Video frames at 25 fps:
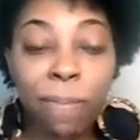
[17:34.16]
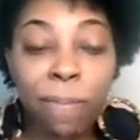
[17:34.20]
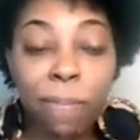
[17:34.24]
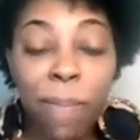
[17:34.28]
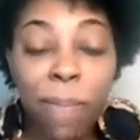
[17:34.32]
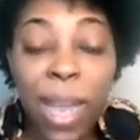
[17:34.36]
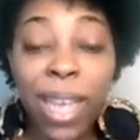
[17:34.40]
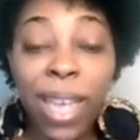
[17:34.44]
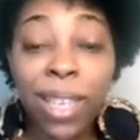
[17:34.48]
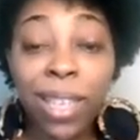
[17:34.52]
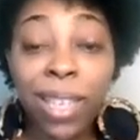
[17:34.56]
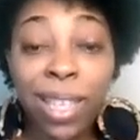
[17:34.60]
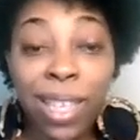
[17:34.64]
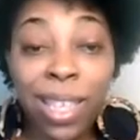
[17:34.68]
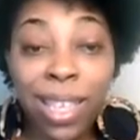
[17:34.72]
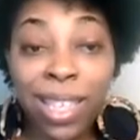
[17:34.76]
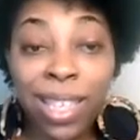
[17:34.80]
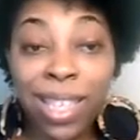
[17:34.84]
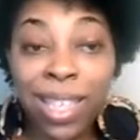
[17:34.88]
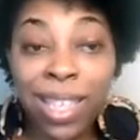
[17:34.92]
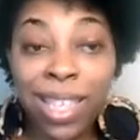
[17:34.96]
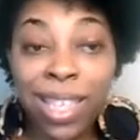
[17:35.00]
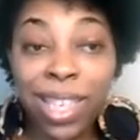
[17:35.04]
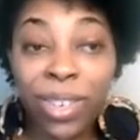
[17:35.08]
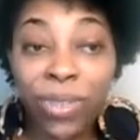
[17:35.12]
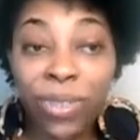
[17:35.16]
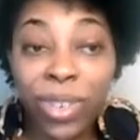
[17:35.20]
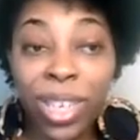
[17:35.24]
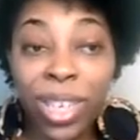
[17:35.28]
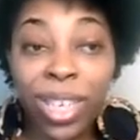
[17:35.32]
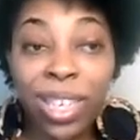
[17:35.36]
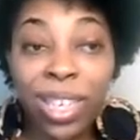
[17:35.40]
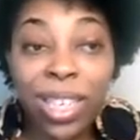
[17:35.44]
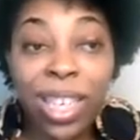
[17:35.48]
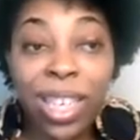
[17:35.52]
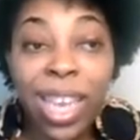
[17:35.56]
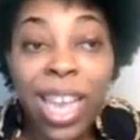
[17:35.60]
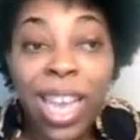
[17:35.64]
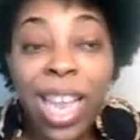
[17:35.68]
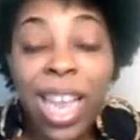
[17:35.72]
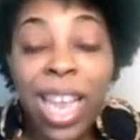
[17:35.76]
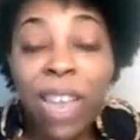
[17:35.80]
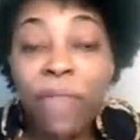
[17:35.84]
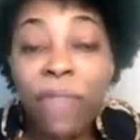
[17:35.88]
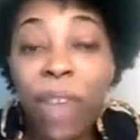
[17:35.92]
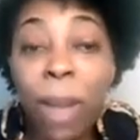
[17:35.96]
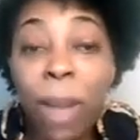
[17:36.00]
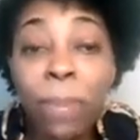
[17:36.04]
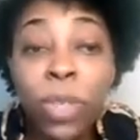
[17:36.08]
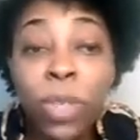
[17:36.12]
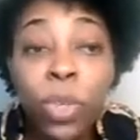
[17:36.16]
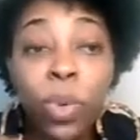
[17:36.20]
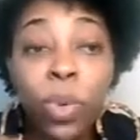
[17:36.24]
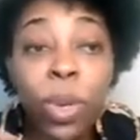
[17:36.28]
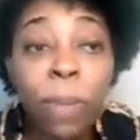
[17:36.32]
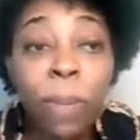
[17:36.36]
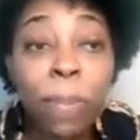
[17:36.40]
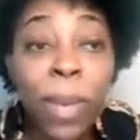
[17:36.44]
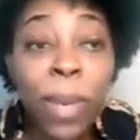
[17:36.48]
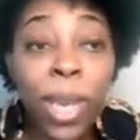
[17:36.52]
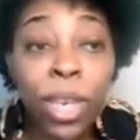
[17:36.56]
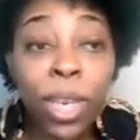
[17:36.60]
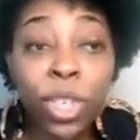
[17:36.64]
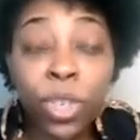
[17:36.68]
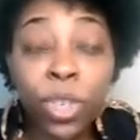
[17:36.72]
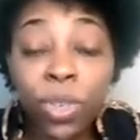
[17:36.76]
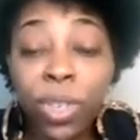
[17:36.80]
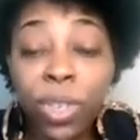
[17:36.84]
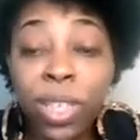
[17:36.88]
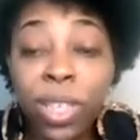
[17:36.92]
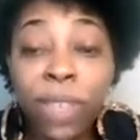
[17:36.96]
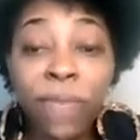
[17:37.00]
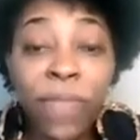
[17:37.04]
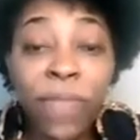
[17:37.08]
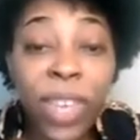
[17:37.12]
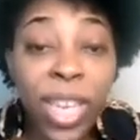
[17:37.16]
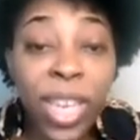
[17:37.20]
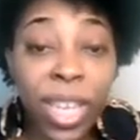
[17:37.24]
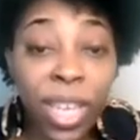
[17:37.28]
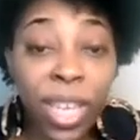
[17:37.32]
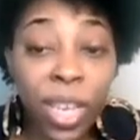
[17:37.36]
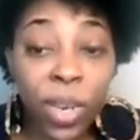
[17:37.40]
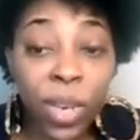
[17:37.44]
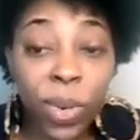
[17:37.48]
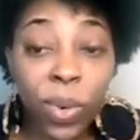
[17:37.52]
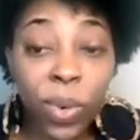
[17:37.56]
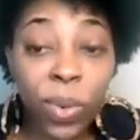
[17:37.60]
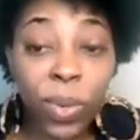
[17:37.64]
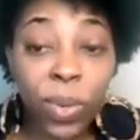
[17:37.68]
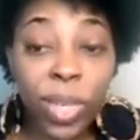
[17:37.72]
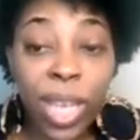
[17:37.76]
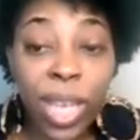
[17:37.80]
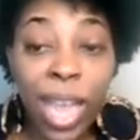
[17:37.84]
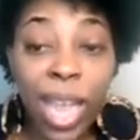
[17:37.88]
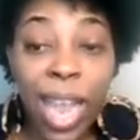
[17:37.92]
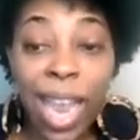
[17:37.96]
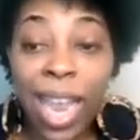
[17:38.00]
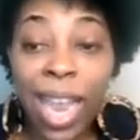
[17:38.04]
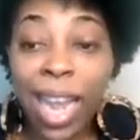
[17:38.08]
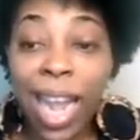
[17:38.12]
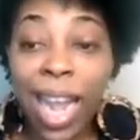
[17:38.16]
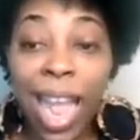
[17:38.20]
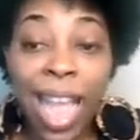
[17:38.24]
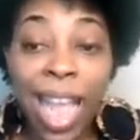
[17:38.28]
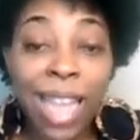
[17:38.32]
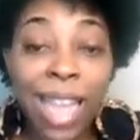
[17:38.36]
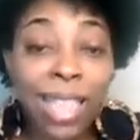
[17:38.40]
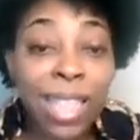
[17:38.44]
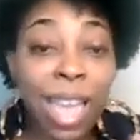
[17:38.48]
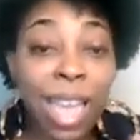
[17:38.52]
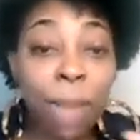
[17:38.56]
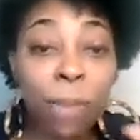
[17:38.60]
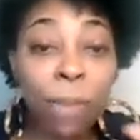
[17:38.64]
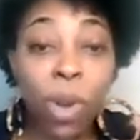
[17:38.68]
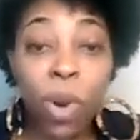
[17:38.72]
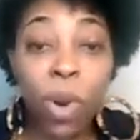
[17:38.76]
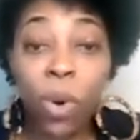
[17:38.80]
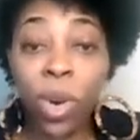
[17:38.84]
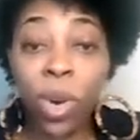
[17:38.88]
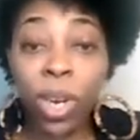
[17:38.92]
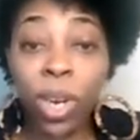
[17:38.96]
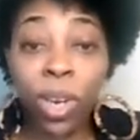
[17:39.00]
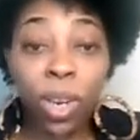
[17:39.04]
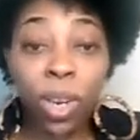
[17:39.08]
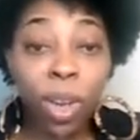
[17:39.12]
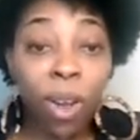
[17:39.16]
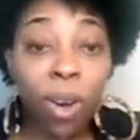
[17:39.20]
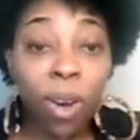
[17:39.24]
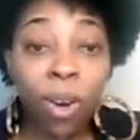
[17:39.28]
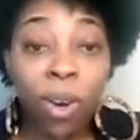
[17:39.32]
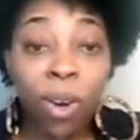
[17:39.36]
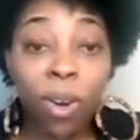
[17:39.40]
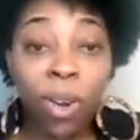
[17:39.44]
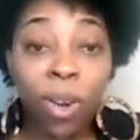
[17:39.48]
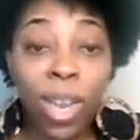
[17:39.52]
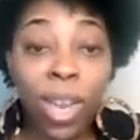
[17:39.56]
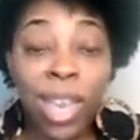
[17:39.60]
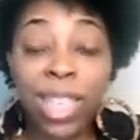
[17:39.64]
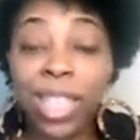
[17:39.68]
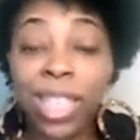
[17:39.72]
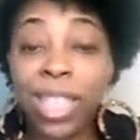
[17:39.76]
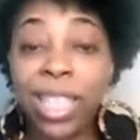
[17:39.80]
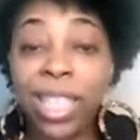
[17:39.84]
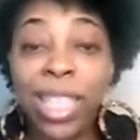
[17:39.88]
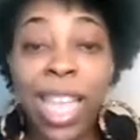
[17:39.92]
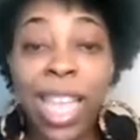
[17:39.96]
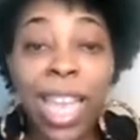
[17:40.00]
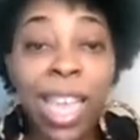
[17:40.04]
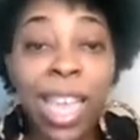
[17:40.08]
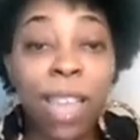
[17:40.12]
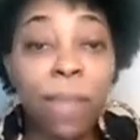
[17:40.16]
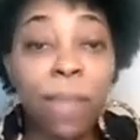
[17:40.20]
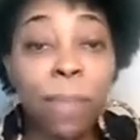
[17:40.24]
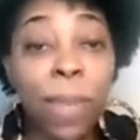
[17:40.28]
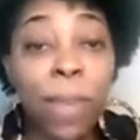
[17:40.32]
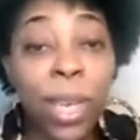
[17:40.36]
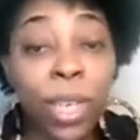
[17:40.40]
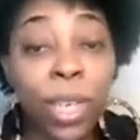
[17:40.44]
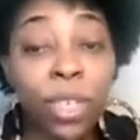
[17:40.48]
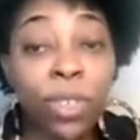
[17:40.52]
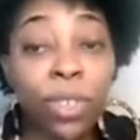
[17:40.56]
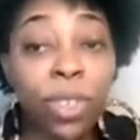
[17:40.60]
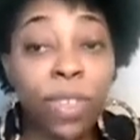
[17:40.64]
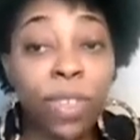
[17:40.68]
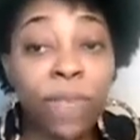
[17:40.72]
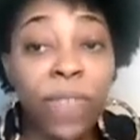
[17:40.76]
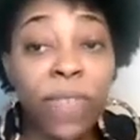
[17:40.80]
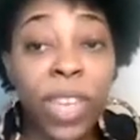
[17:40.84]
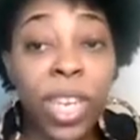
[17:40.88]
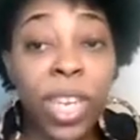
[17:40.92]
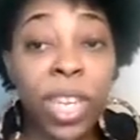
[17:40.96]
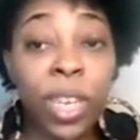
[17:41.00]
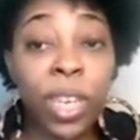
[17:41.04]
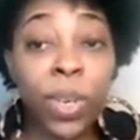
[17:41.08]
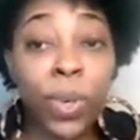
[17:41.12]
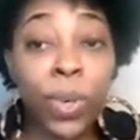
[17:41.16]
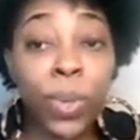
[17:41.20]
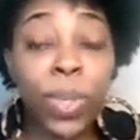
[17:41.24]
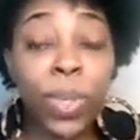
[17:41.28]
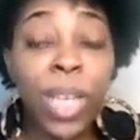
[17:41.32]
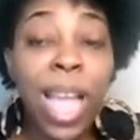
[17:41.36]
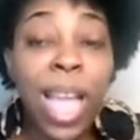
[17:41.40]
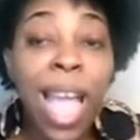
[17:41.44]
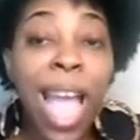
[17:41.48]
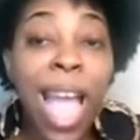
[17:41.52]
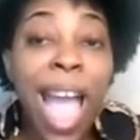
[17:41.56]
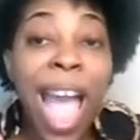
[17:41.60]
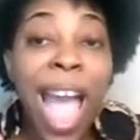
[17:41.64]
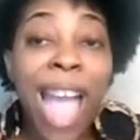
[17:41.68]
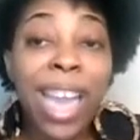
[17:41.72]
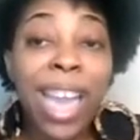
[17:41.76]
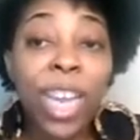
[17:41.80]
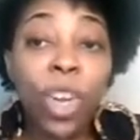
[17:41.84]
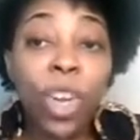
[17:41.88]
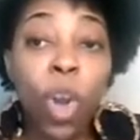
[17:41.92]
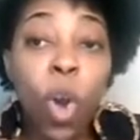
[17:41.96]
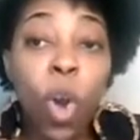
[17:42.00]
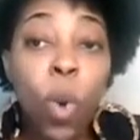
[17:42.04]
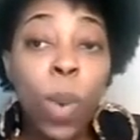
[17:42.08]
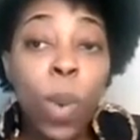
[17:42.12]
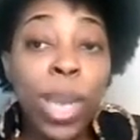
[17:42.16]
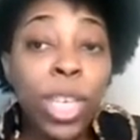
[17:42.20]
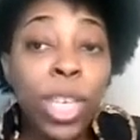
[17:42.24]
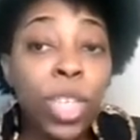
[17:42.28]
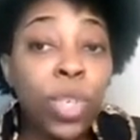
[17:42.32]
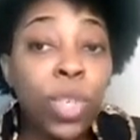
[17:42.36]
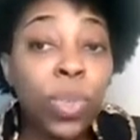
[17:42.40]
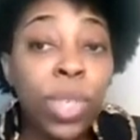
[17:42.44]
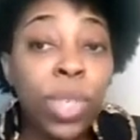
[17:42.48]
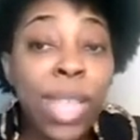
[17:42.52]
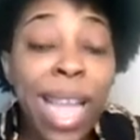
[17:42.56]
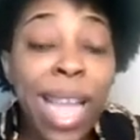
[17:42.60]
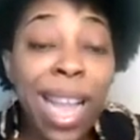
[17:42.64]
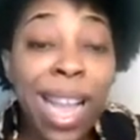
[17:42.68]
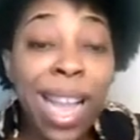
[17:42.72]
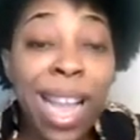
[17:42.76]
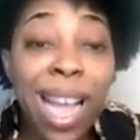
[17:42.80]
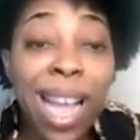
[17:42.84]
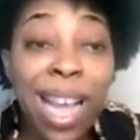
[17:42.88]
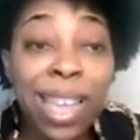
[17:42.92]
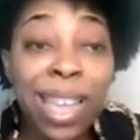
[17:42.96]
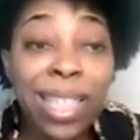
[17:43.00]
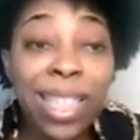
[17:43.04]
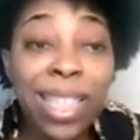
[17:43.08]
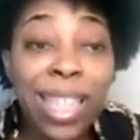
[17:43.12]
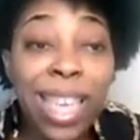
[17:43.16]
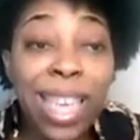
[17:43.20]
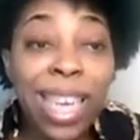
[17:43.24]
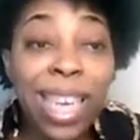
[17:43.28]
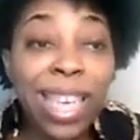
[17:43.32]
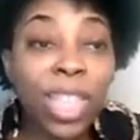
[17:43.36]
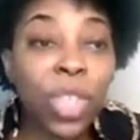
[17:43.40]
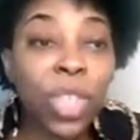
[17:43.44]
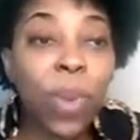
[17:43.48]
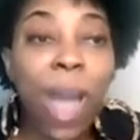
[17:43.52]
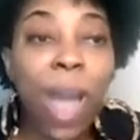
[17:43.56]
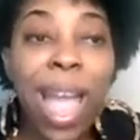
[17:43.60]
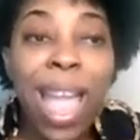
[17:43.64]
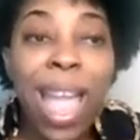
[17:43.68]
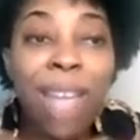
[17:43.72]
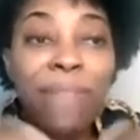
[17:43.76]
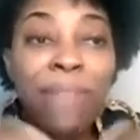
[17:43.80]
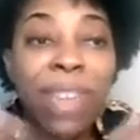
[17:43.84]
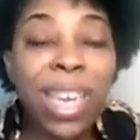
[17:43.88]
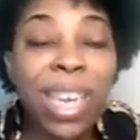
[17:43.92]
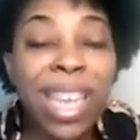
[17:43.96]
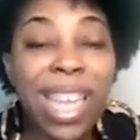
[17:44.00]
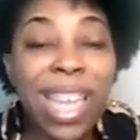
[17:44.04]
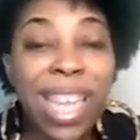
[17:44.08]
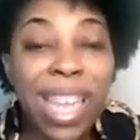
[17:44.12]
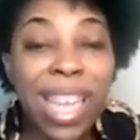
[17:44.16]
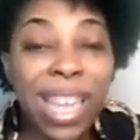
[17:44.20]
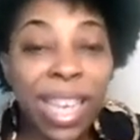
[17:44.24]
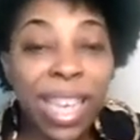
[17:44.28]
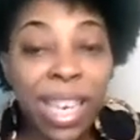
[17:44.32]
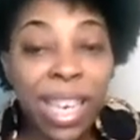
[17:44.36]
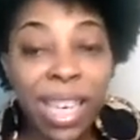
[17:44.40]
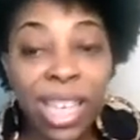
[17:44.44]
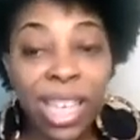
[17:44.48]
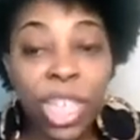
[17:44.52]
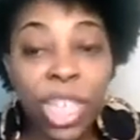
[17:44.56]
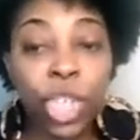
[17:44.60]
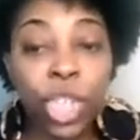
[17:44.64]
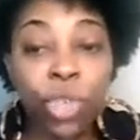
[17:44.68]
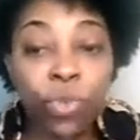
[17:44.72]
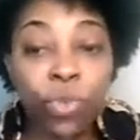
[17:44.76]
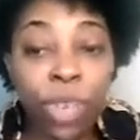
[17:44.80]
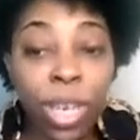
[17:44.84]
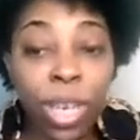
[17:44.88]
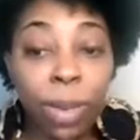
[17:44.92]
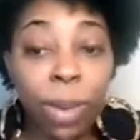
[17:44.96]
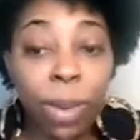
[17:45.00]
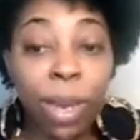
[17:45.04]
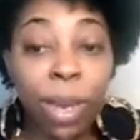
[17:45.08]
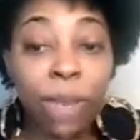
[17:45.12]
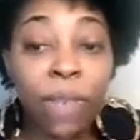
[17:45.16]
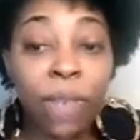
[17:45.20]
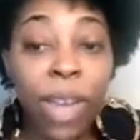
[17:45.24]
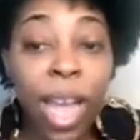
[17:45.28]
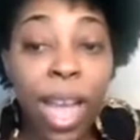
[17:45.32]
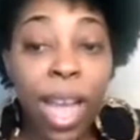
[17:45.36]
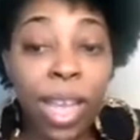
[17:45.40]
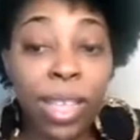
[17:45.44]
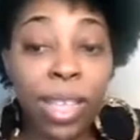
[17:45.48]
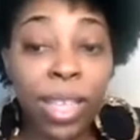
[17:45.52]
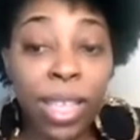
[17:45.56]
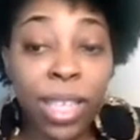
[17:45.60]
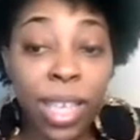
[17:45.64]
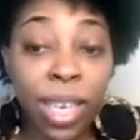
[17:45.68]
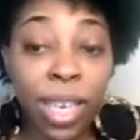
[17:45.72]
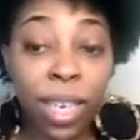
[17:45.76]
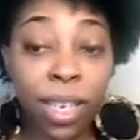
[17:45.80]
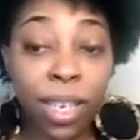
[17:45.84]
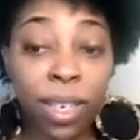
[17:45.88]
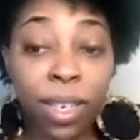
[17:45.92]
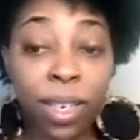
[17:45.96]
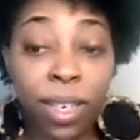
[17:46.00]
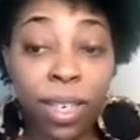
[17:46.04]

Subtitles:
basics series. If I'm doing pictures and videos as I'm going along and just taking pictures and videos, I can always use that content. So I have an endless stream of content.